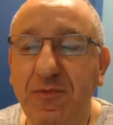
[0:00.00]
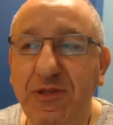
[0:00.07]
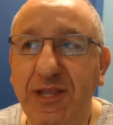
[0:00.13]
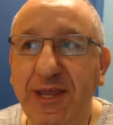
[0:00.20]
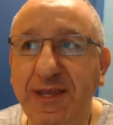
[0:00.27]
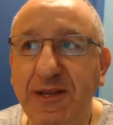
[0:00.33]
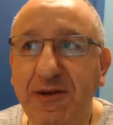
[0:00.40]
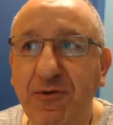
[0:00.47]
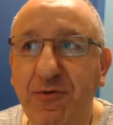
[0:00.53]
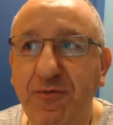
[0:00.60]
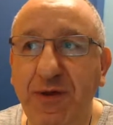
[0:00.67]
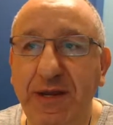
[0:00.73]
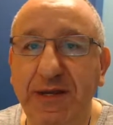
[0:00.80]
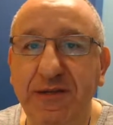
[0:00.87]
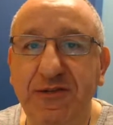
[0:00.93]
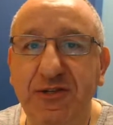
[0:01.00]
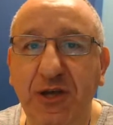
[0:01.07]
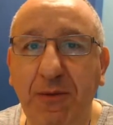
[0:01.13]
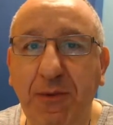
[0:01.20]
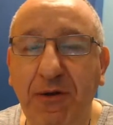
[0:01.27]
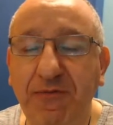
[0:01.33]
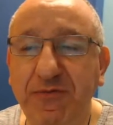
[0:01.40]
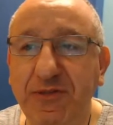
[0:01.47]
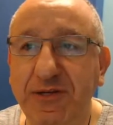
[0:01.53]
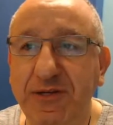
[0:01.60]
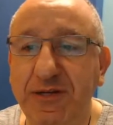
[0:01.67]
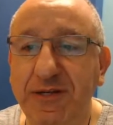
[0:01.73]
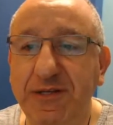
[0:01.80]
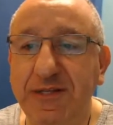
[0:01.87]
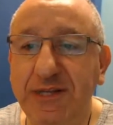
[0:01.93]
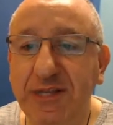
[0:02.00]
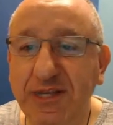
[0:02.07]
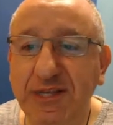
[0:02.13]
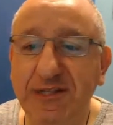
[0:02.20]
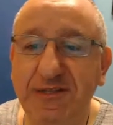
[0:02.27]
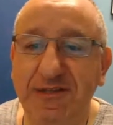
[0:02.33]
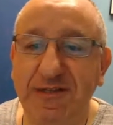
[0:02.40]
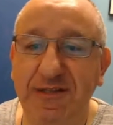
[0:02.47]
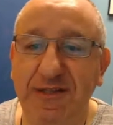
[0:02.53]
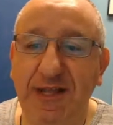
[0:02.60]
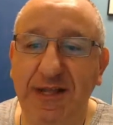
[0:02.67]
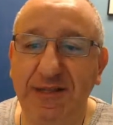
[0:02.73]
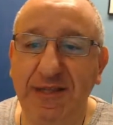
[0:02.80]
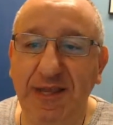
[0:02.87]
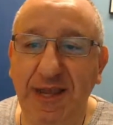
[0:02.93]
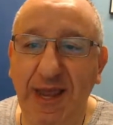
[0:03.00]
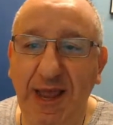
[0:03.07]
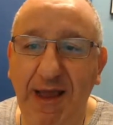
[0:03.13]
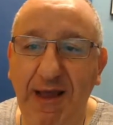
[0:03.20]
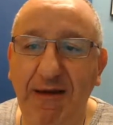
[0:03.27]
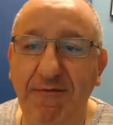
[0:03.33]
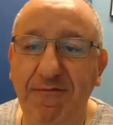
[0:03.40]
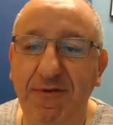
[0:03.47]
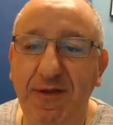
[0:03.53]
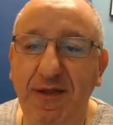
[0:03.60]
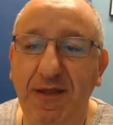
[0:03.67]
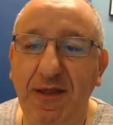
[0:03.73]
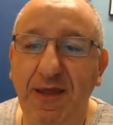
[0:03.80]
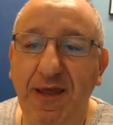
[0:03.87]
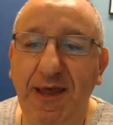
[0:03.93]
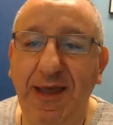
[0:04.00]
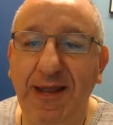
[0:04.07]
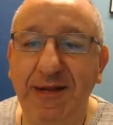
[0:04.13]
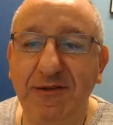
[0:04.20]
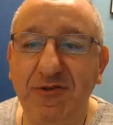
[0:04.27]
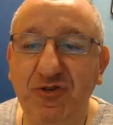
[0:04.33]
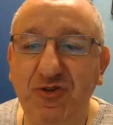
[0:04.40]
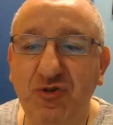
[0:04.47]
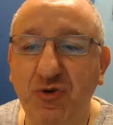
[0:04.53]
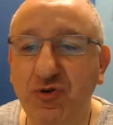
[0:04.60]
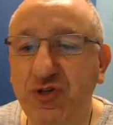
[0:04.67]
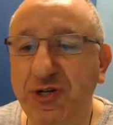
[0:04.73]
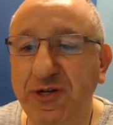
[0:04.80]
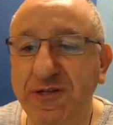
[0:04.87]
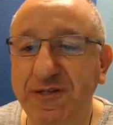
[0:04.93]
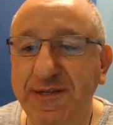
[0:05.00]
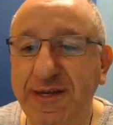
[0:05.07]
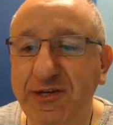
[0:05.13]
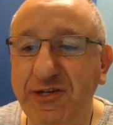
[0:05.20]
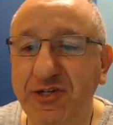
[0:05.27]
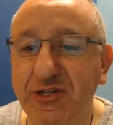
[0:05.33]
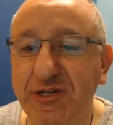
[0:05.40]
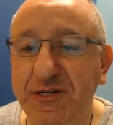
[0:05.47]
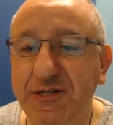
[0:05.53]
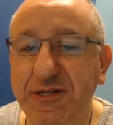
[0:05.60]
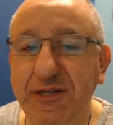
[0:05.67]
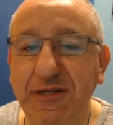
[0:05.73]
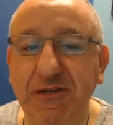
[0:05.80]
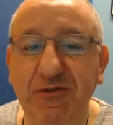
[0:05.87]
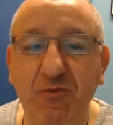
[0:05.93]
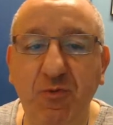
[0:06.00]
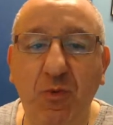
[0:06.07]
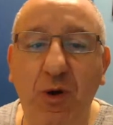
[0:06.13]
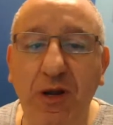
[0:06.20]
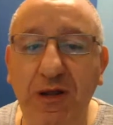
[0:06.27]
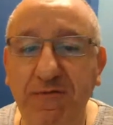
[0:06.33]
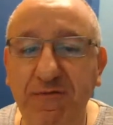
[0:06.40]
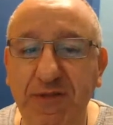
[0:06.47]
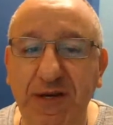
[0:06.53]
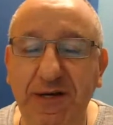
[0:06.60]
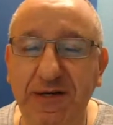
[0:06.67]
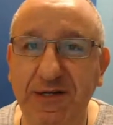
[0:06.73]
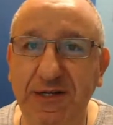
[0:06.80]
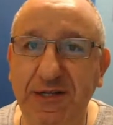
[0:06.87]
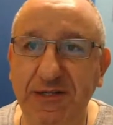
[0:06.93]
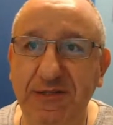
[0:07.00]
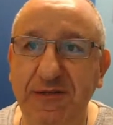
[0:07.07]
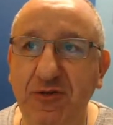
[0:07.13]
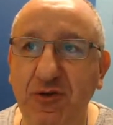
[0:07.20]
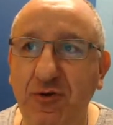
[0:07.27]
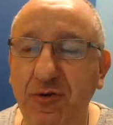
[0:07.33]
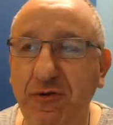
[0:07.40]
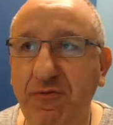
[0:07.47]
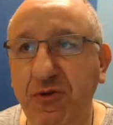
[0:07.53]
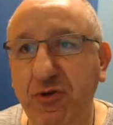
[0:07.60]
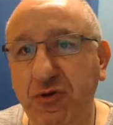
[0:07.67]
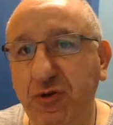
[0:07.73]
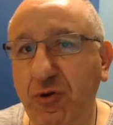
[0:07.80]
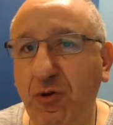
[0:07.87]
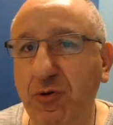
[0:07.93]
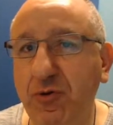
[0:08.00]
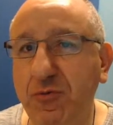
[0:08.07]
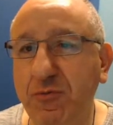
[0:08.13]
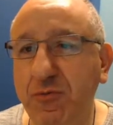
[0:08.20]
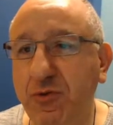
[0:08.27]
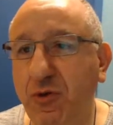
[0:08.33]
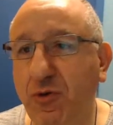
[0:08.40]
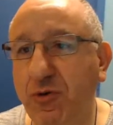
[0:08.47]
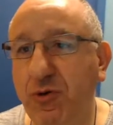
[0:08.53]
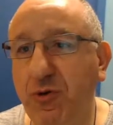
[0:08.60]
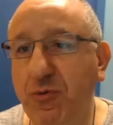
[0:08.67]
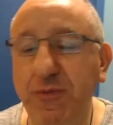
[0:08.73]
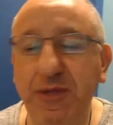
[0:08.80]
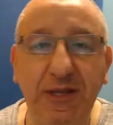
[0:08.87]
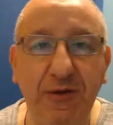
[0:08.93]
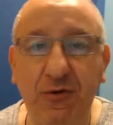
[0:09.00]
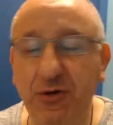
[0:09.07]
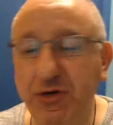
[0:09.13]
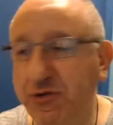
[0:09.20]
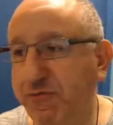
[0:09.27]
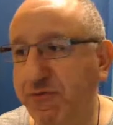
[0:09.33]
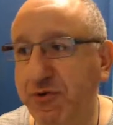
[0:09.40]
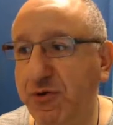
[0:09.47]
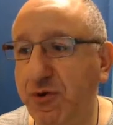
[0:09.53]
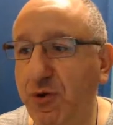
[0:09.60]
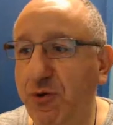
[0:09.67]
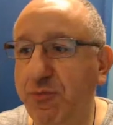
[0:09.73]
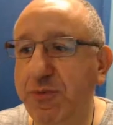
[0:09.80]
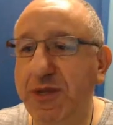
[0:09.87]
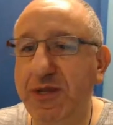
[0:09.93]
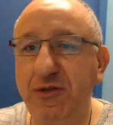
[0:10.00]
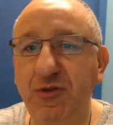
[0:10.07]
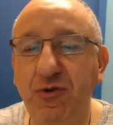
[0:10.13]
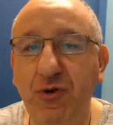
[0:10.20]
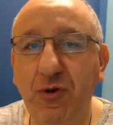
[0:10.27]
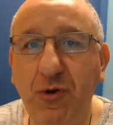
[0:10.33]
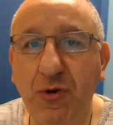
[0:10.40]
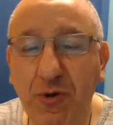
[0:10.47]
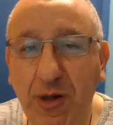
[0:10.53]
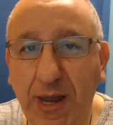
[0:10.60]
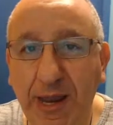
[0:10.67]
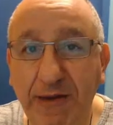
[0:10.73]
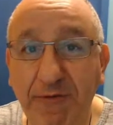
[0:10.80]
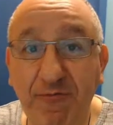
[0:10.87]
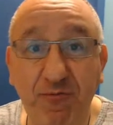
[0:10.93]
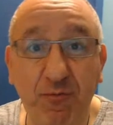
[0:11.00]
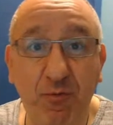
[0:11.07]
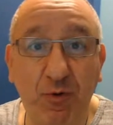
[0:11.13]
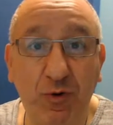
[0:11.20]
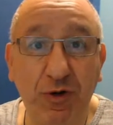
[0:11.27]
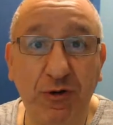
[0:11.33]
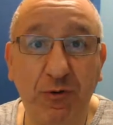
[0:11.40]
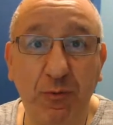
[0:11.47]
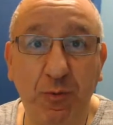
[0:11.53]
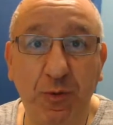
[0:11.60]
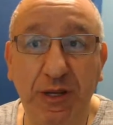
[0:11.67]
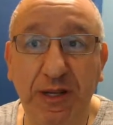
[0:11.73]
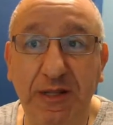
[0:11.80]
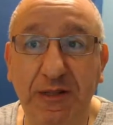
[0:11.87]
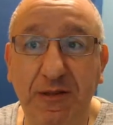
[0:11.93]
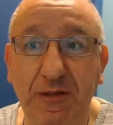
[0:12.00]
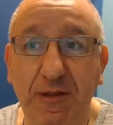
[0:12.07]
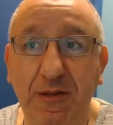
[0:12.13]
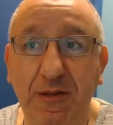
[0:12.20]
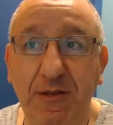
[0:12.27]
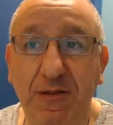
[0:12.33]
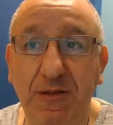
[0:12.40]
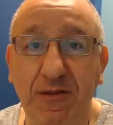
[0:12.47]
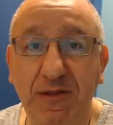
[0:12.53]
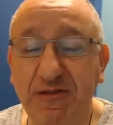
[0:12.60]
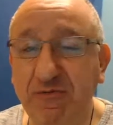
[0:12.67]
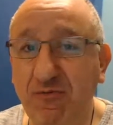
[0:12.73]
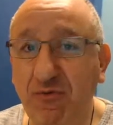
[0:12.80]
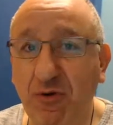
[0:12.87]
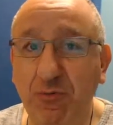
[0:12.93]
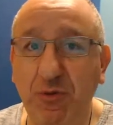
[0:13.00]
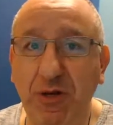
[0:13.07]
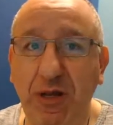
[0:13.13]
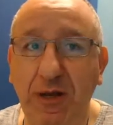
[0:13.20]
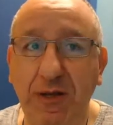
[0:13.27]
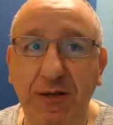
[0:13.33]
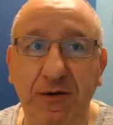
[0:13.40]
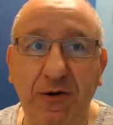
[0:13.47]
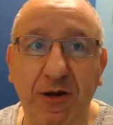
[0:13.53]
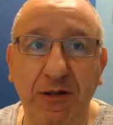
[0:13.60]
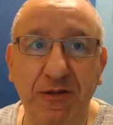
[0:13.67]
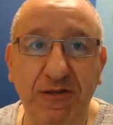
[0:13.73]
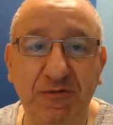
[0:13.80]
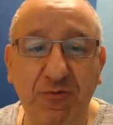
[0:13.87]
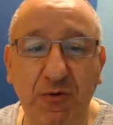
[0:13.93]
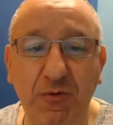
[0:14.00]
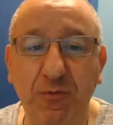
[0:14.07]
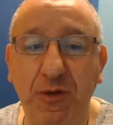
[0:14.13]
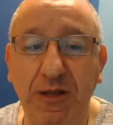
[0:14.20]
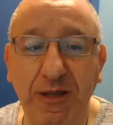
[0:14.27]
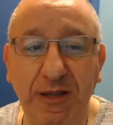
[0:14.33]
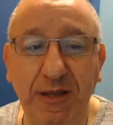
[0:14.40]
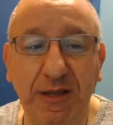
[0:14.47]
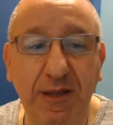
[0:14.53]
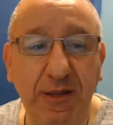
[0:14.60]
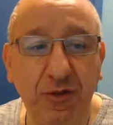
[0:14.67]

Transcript: taking away some of the needs that they have and socialization is one of their needs so if you know, don't know me or if you know me you know i work with this formula around this formula uh,